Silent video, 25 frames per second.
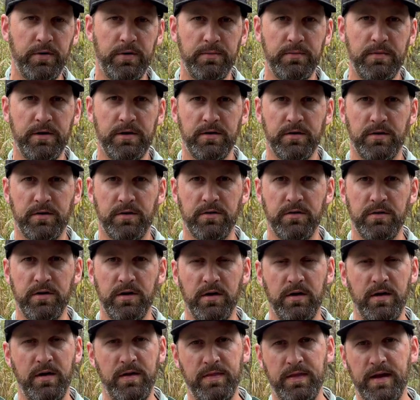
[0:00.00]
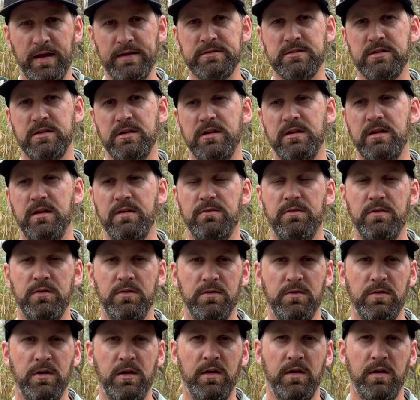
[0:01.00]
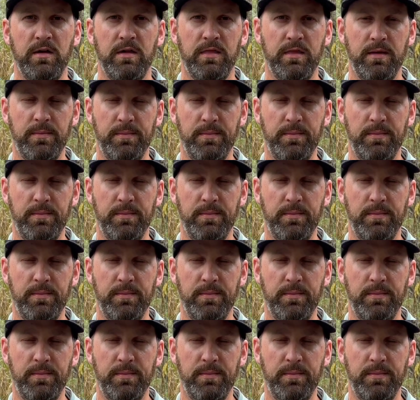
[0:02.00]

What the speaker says: them in your creel, and that's going to give you the